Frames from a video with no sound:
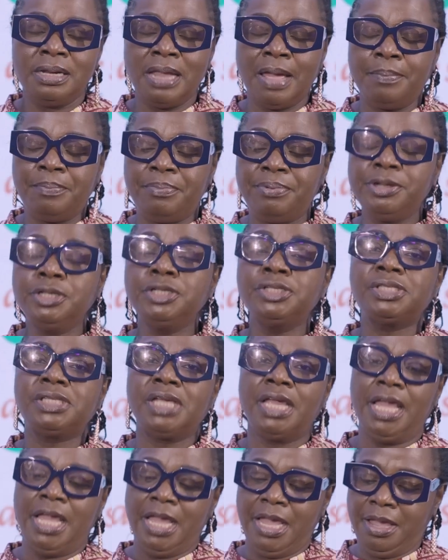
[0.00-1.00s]
that brings
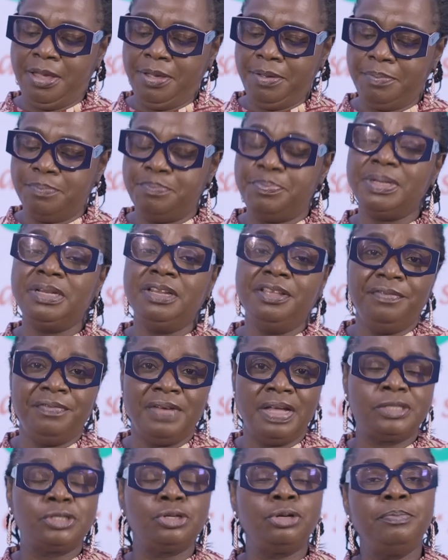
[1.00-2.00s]
a
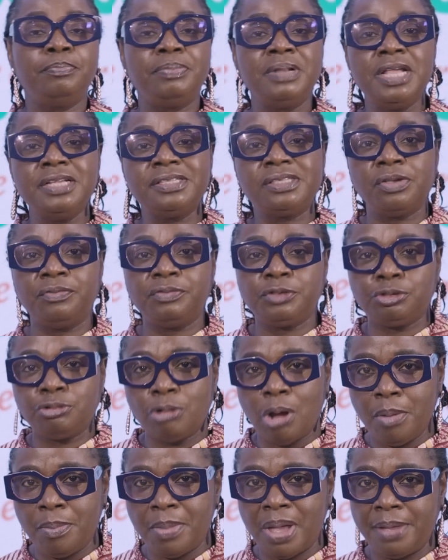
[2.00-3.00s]
believer to a place of
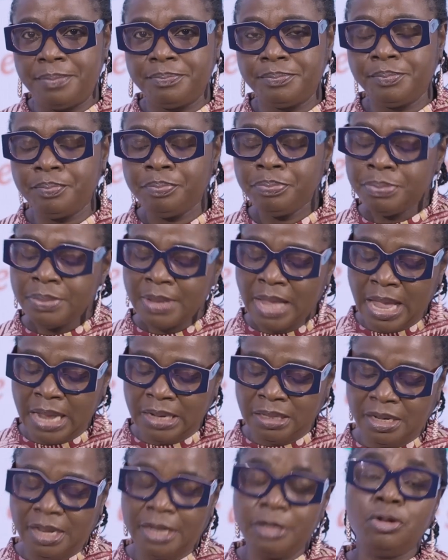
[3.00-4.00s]
trauma
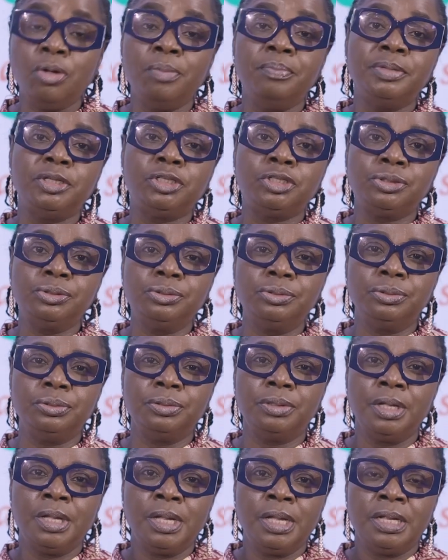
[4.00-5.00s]
and then number
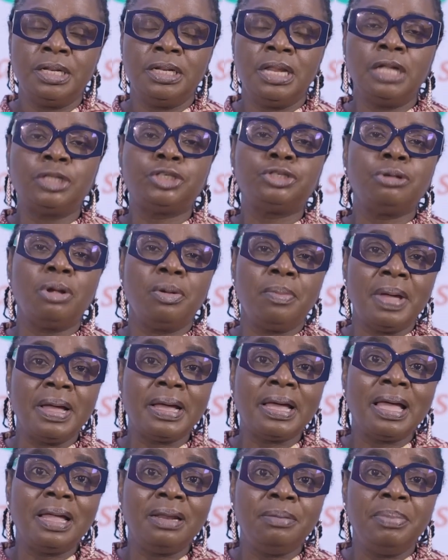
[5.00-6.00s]
two that
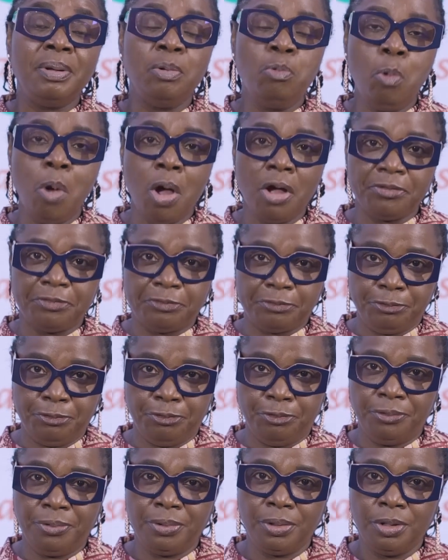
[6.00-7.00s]
trauma can be walked
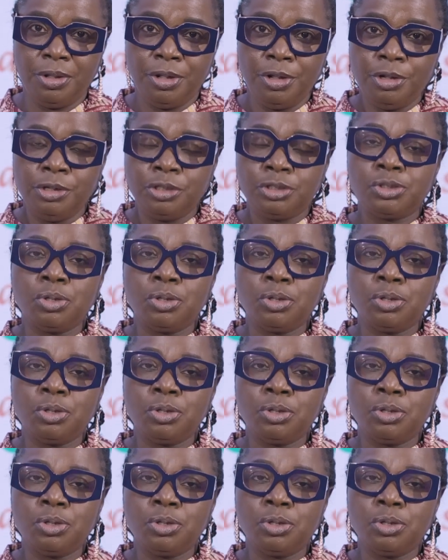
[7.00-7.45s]
through mm.